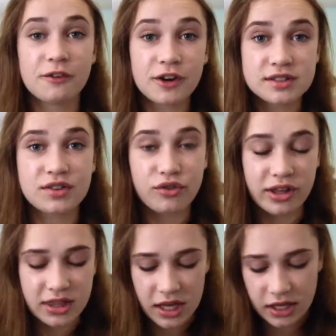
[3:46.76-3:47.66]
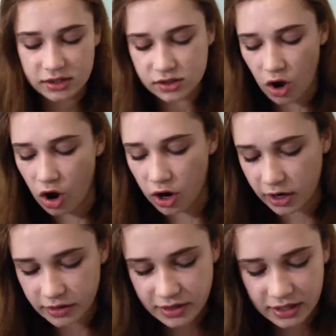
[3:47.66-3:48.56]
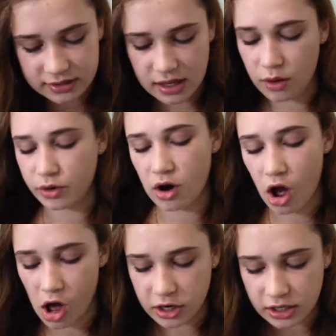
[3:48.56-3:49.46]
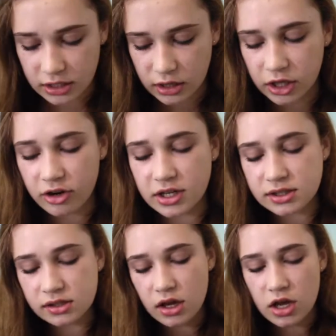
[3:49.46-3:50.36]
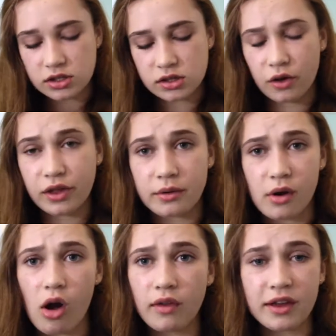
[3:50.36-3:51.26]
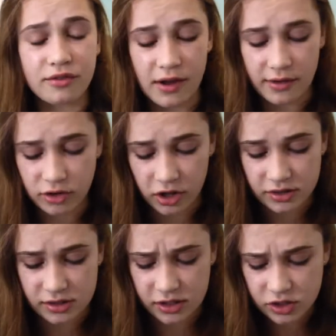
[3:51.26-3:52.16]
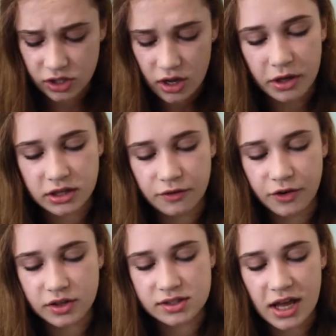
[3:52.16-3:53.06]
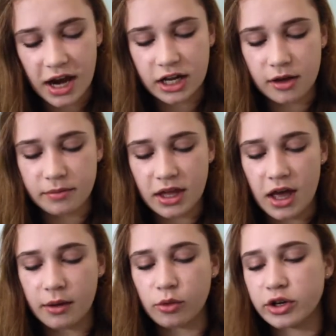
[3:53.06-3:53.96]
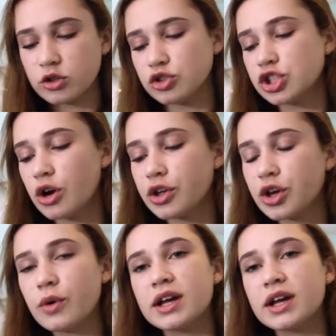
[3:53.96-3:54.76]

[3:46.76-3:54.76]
The first three things are things that were on clearance, so they were all like $5 each. But the first item that I'm going to show you